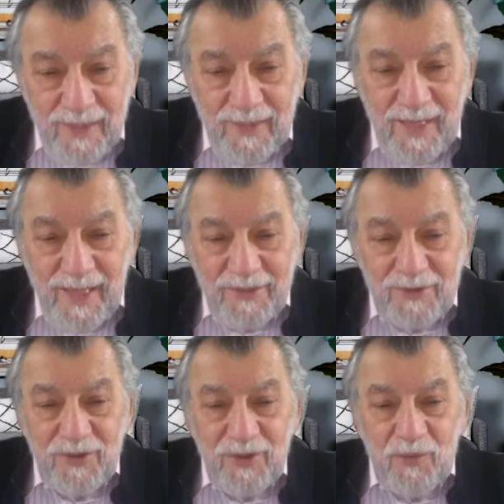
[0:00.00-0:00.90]

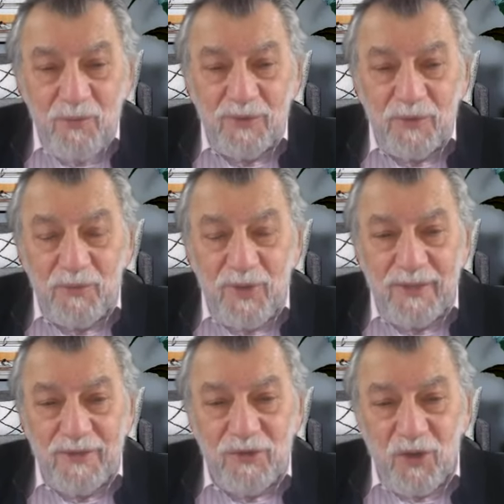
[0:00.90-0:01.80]
That's what
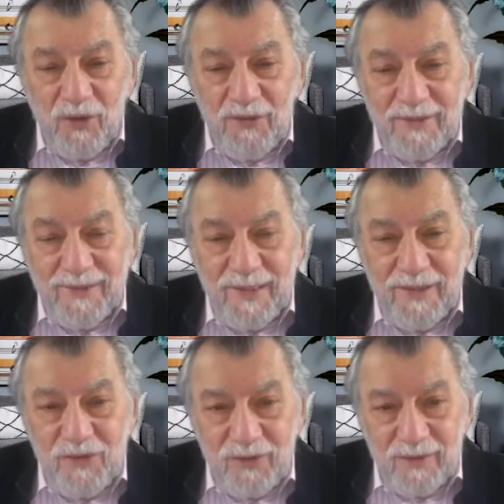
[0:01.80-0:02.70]
directs our
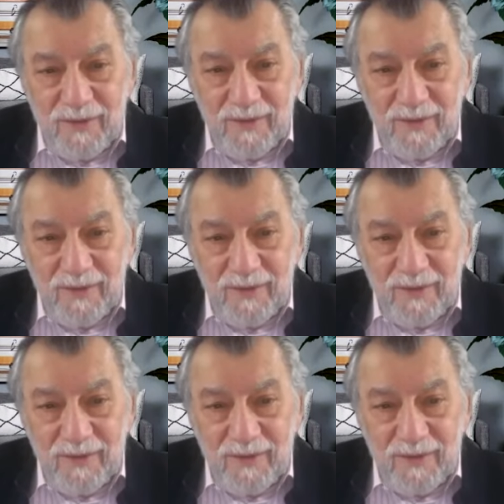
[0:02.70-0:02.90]
intention.